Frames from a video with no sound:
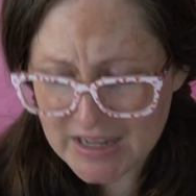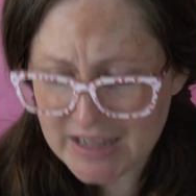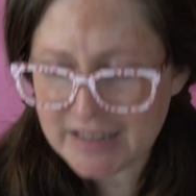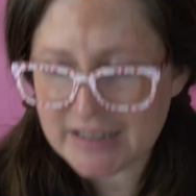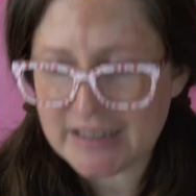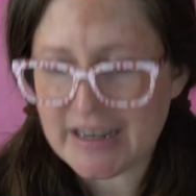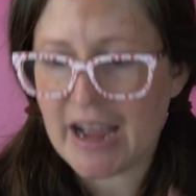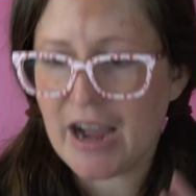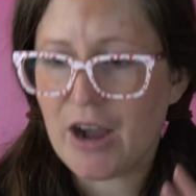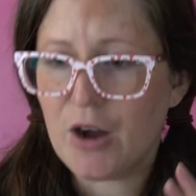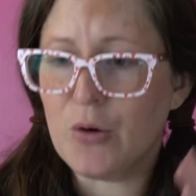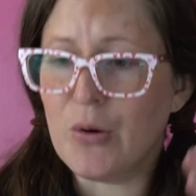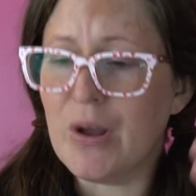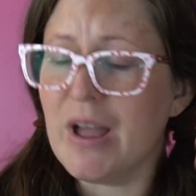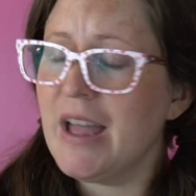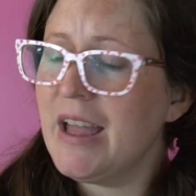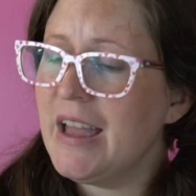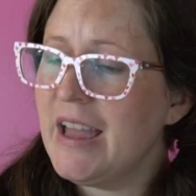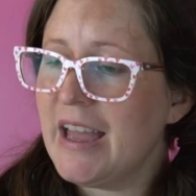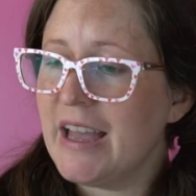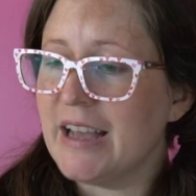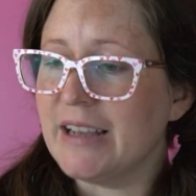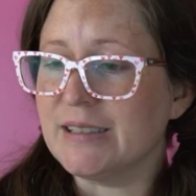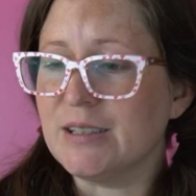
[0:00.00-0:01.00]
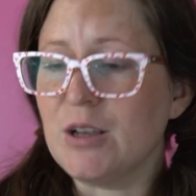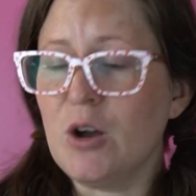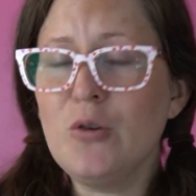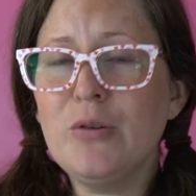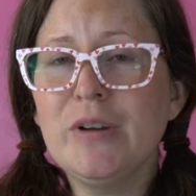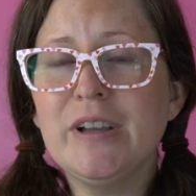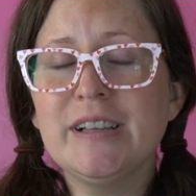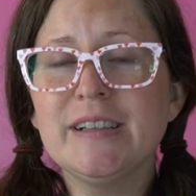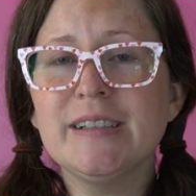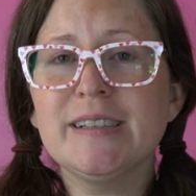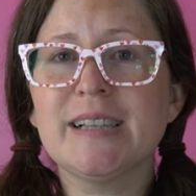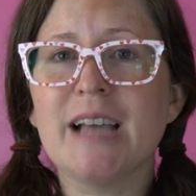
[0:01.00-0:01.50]
Now, as
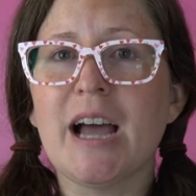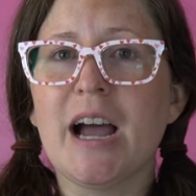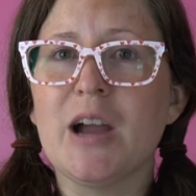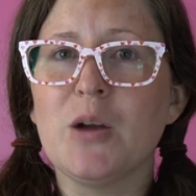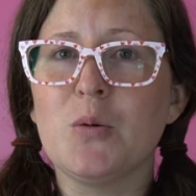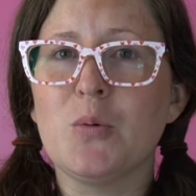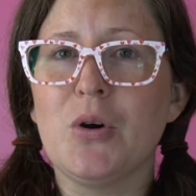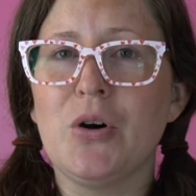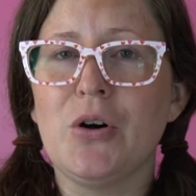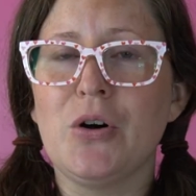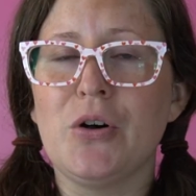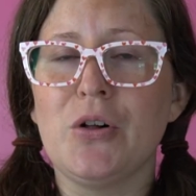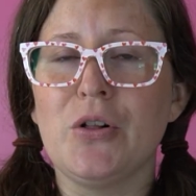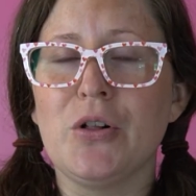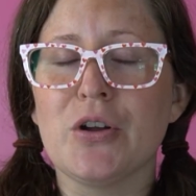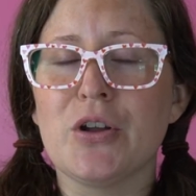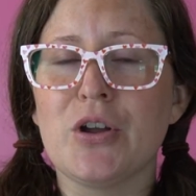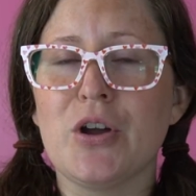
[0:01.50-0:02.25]
always, I will